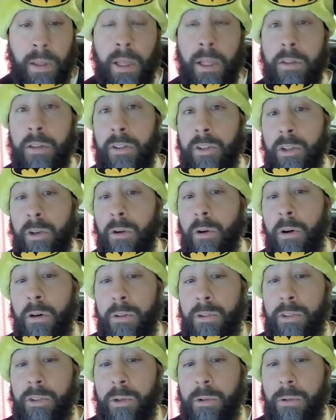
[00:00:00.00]
This could
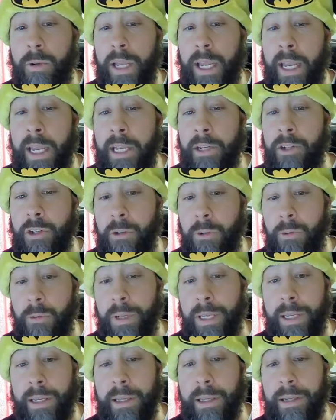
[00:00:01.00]
also aid you
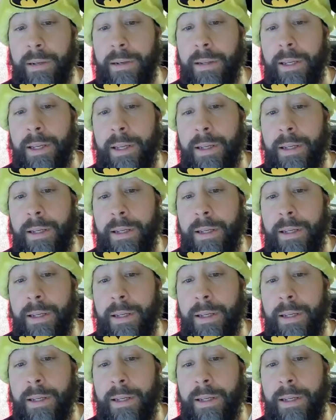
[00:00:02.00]
in